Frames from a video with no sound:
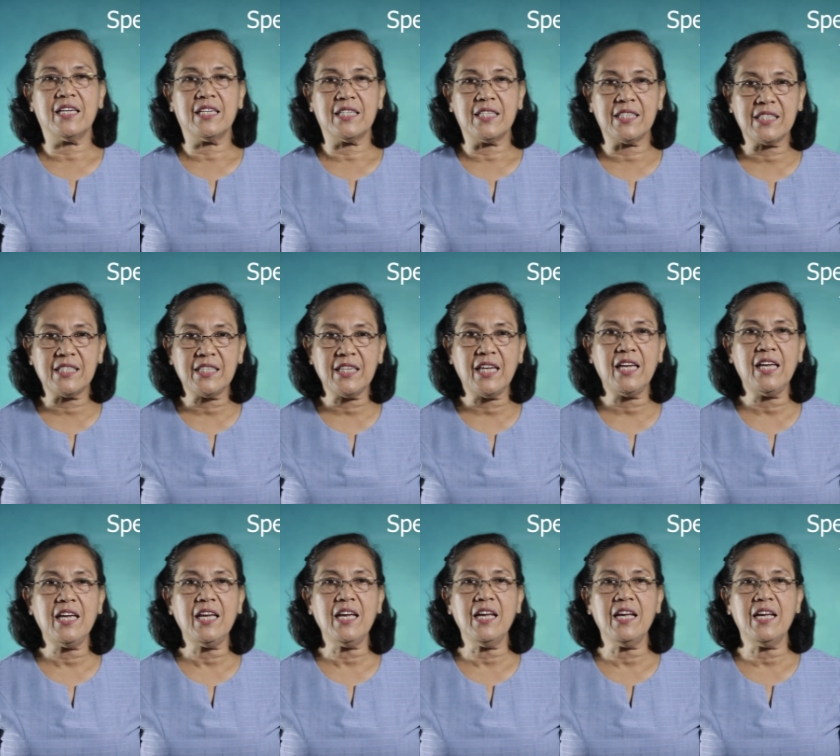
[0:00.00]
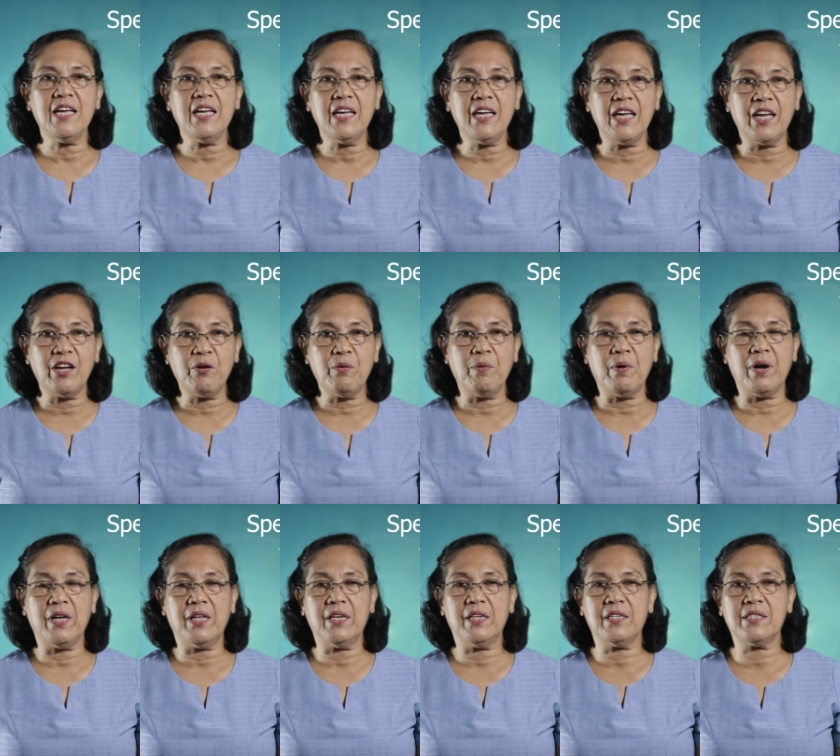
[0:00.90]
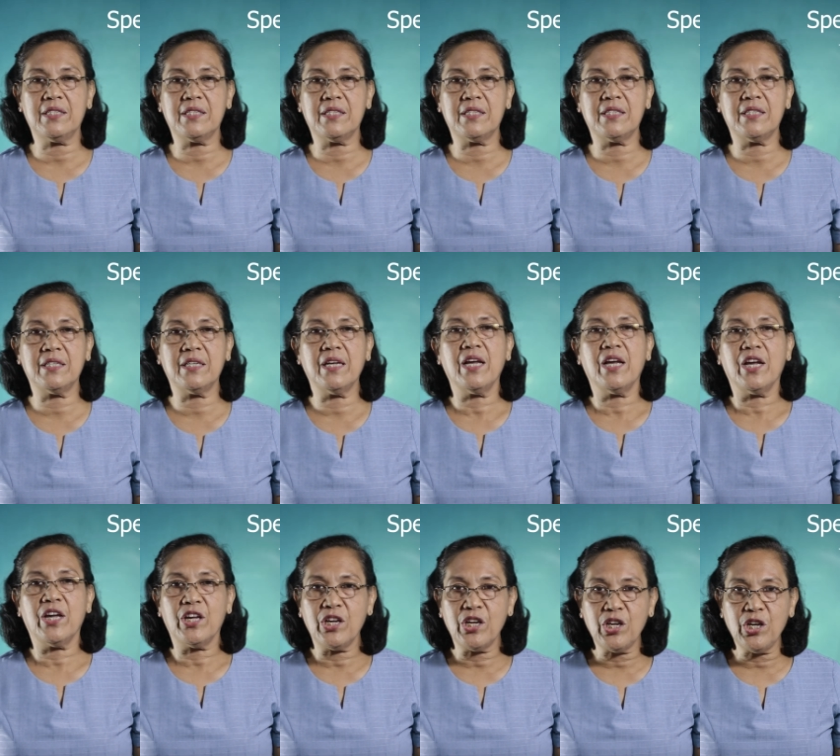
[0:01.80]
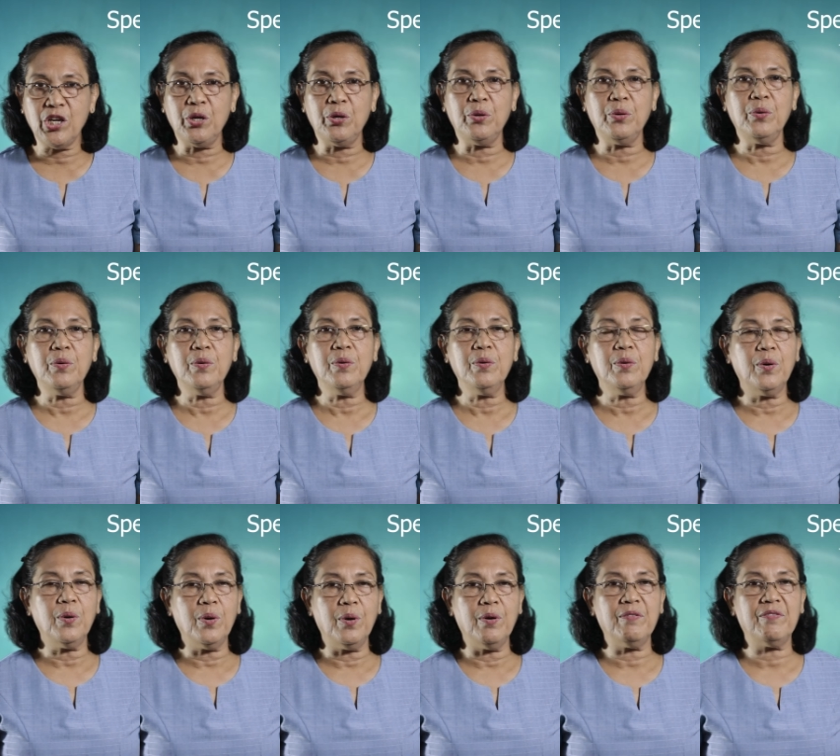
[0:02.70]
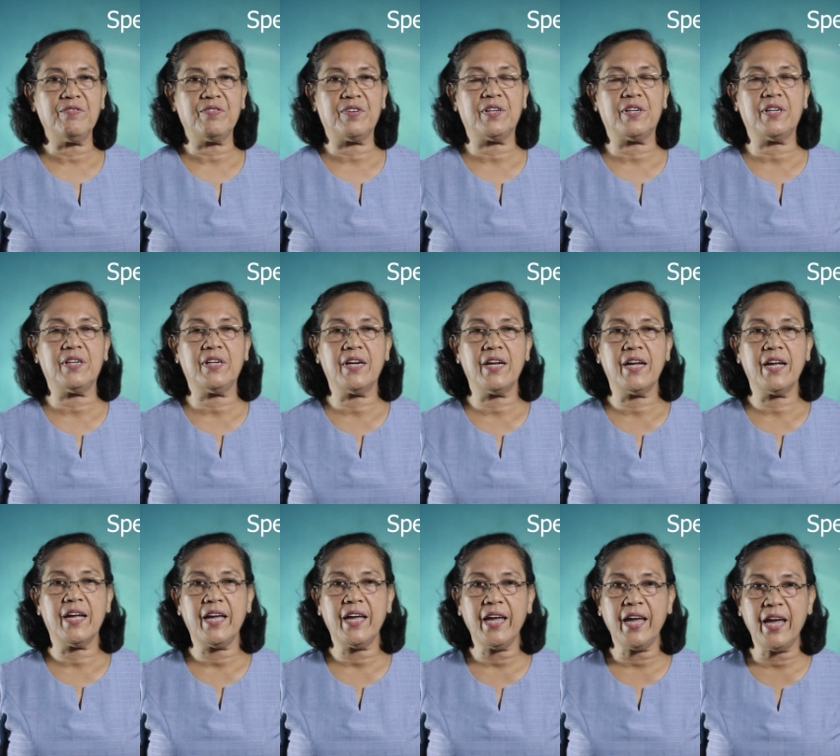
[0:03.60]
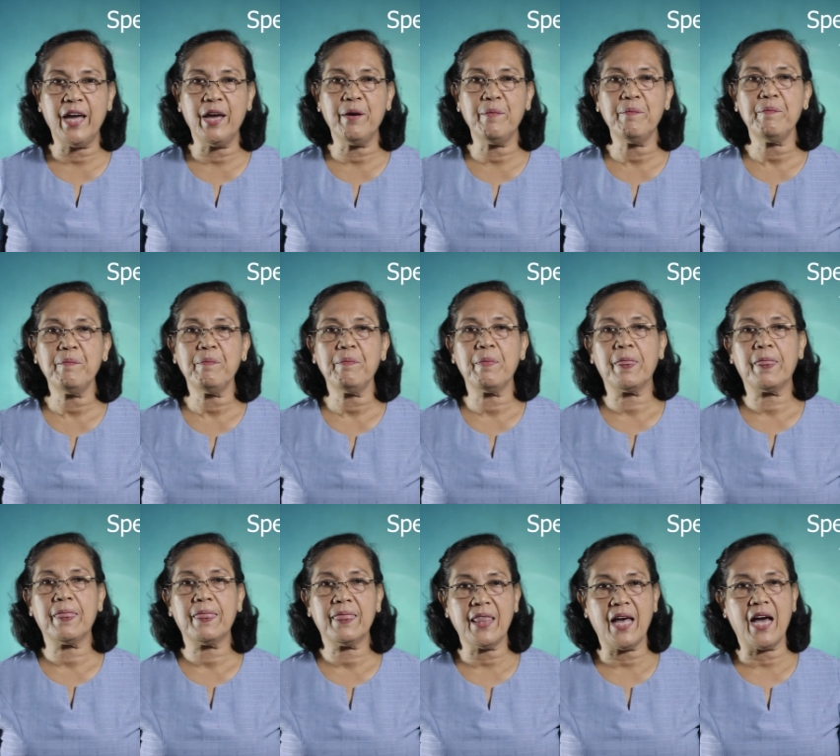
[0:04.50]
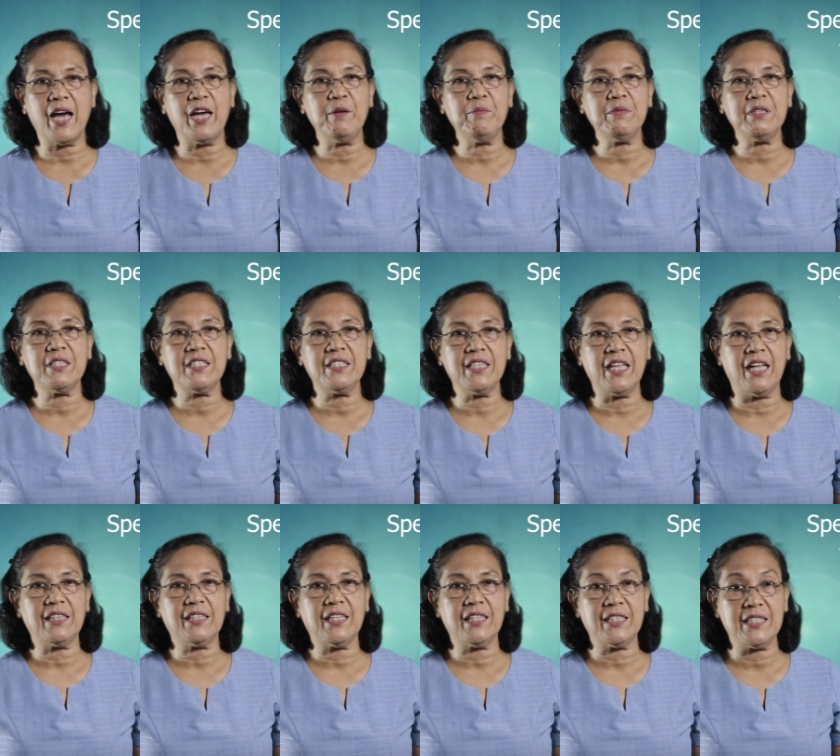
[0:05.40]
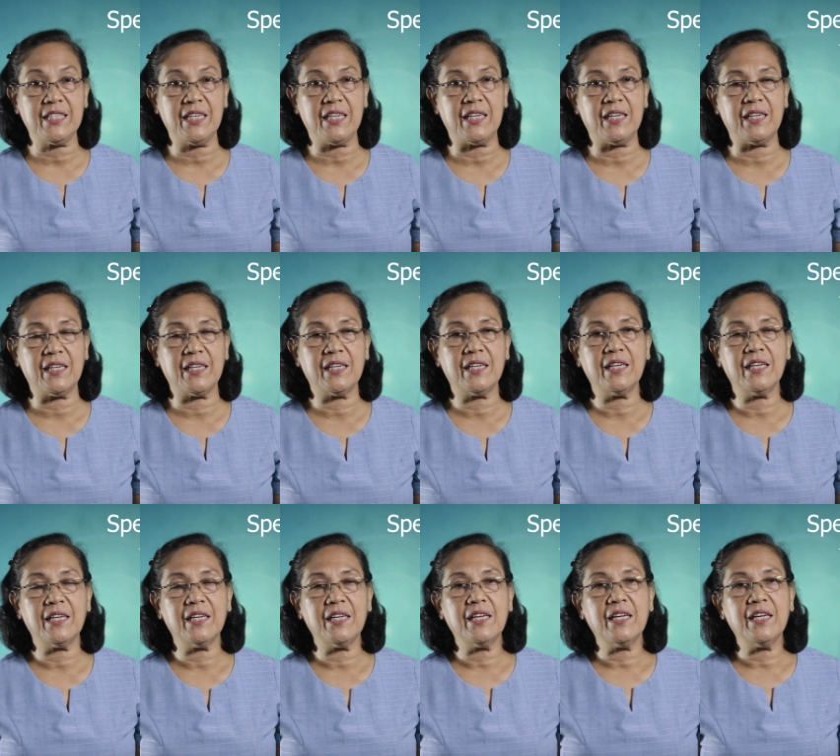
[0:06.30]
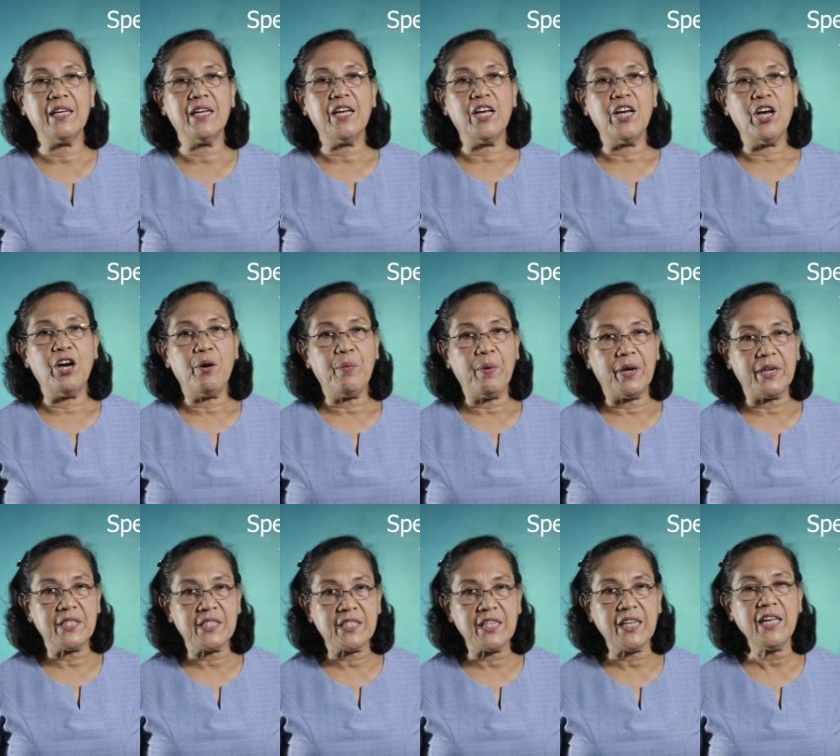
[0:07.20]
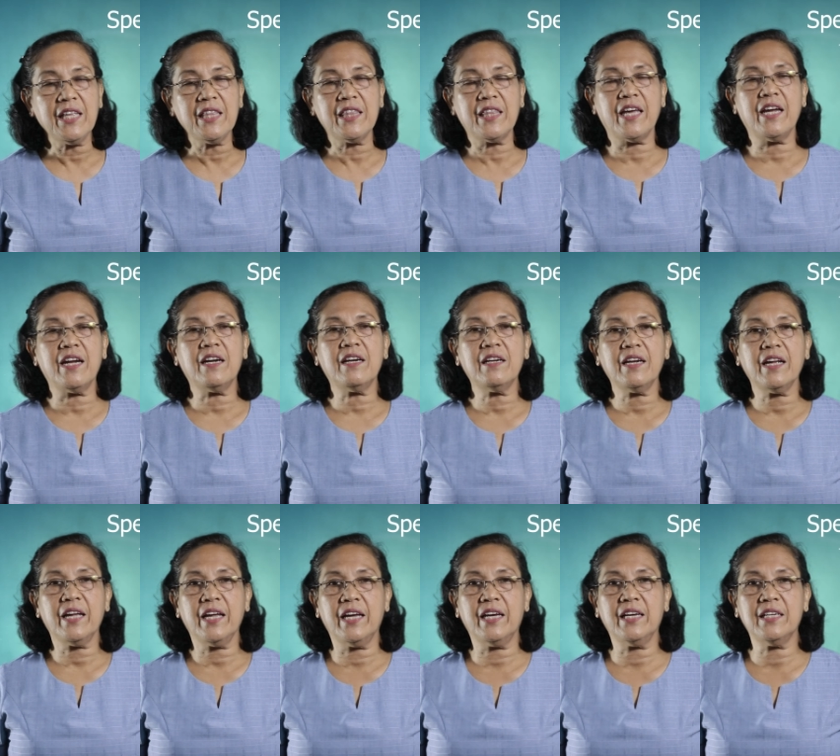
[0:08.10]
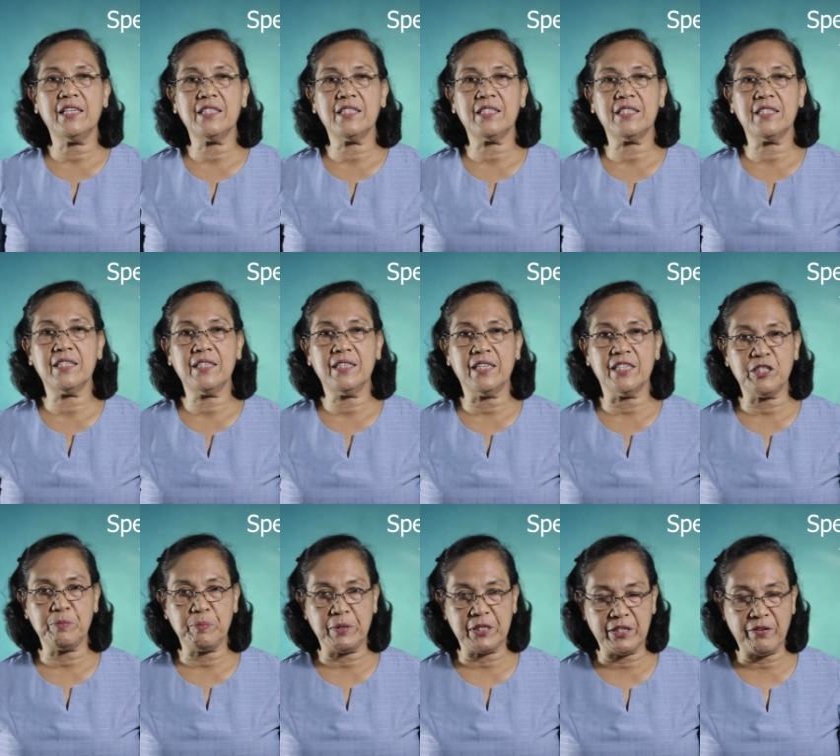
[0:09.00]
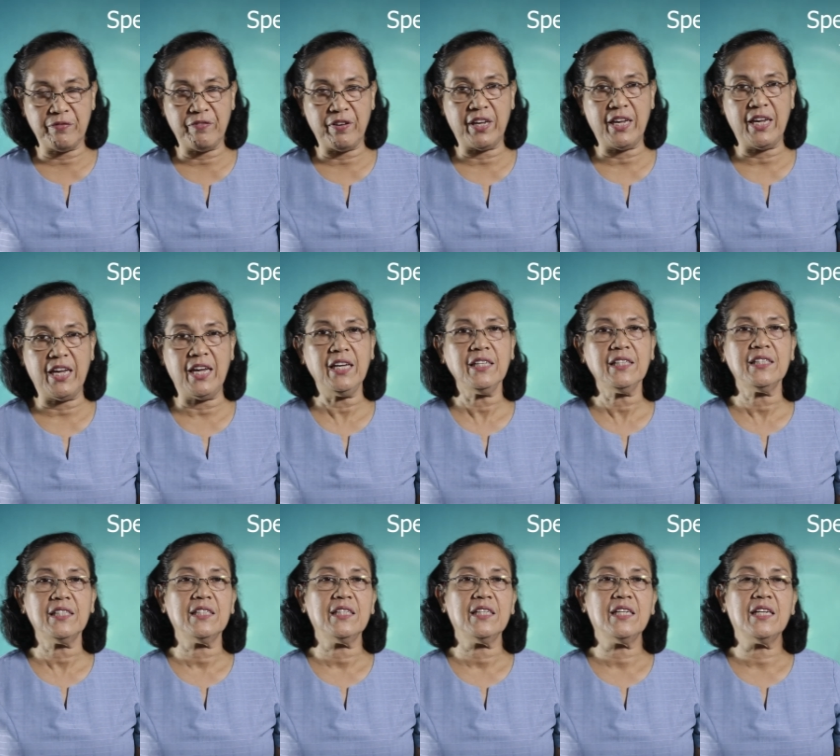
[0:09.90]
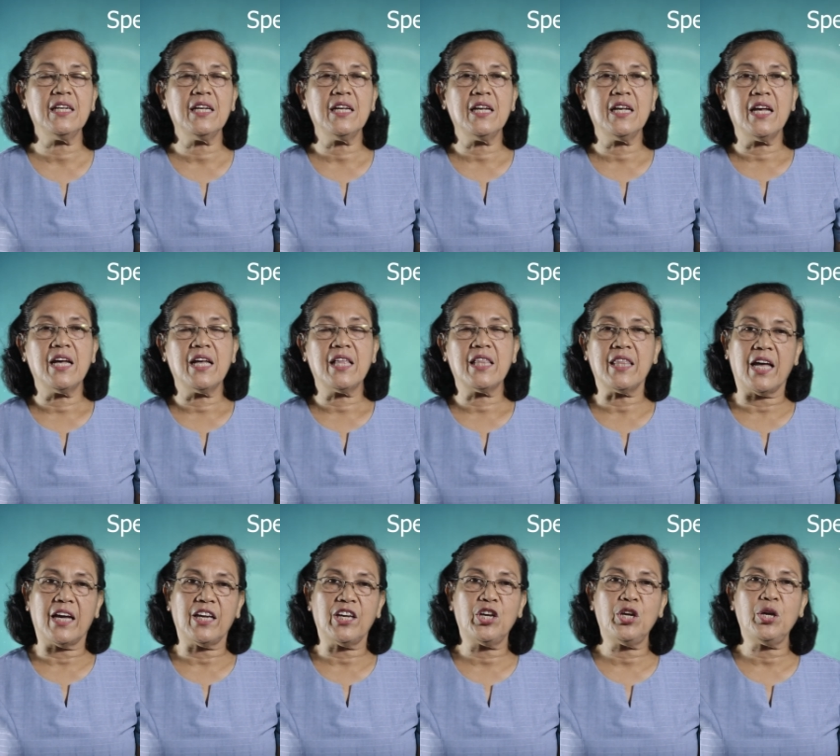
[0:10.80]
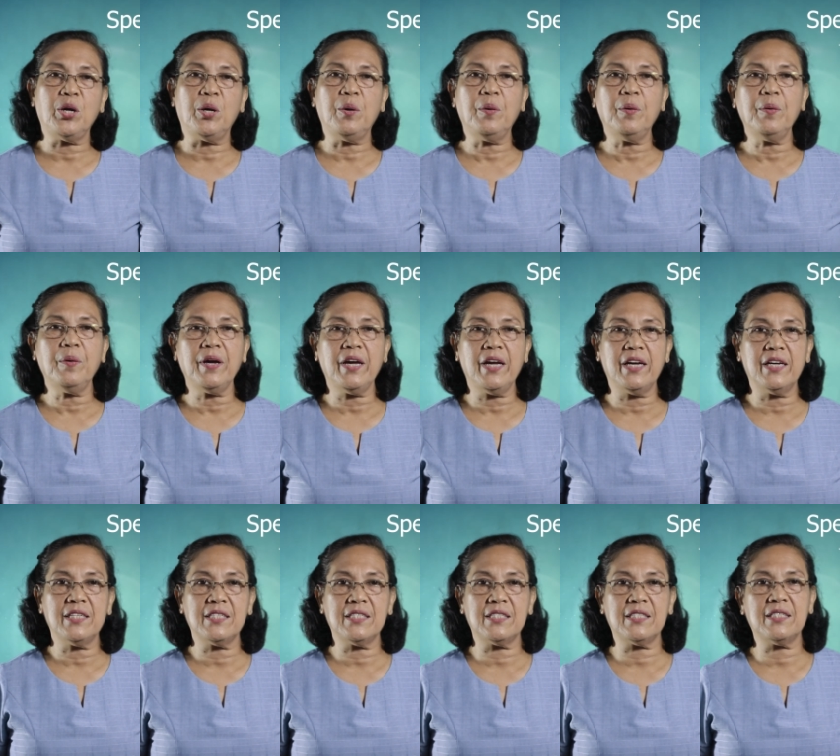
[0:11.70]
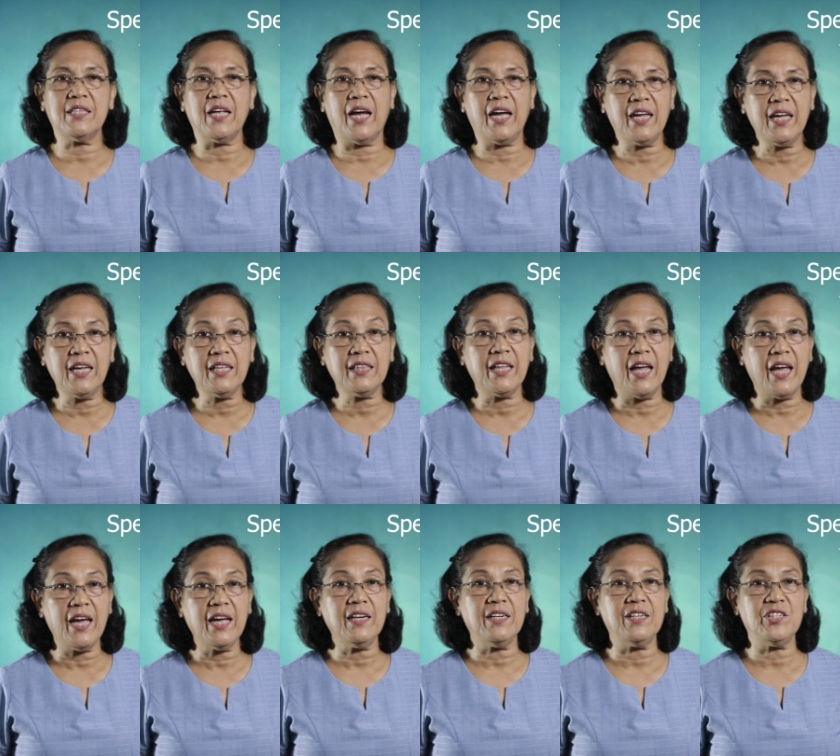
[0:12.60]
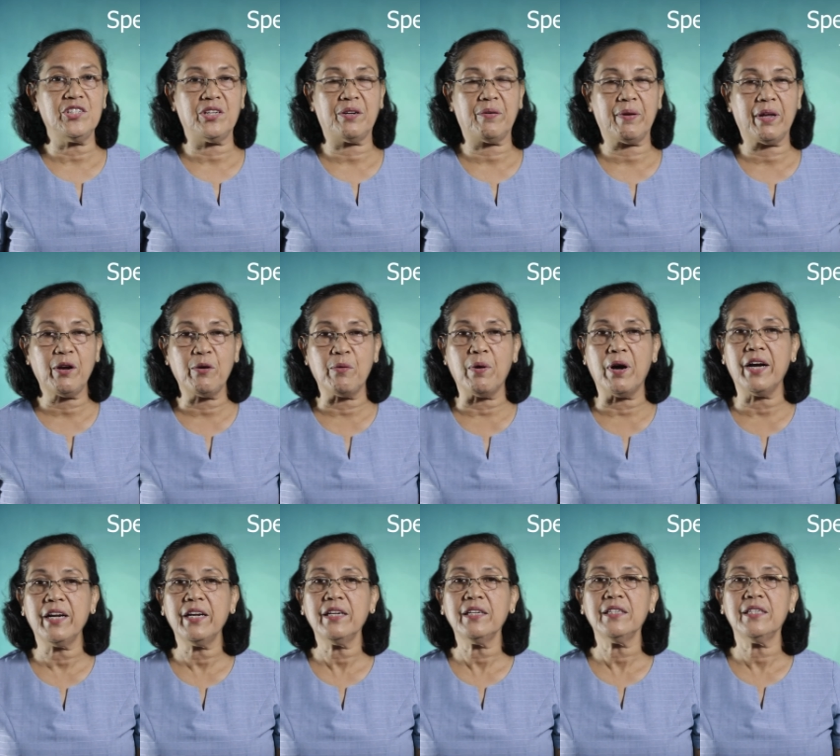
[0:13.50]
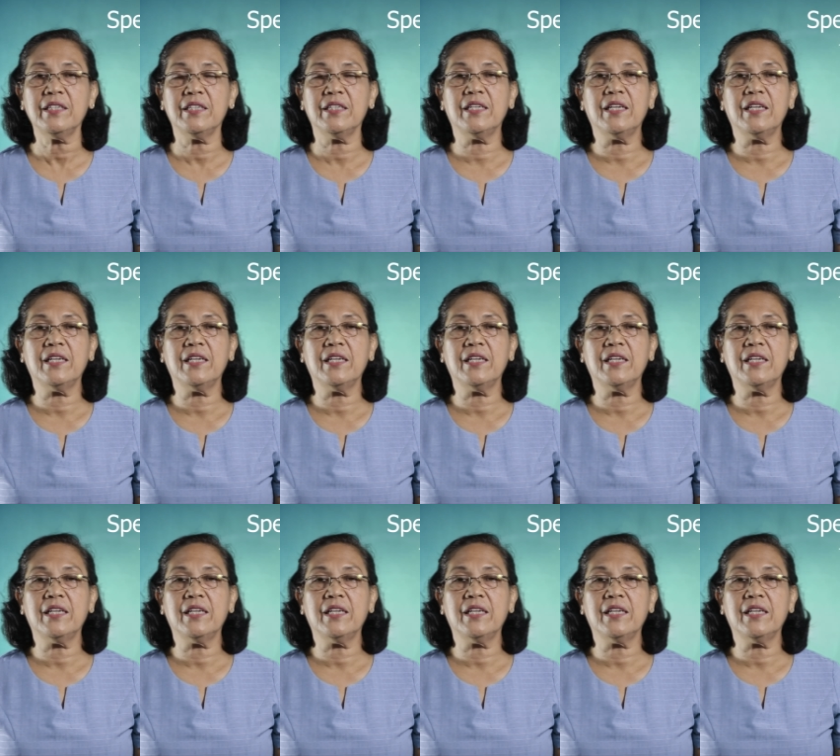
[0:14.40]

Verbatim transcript: C equals Q over M times delta T where C there is the specific heat, the Q is the heat energy required,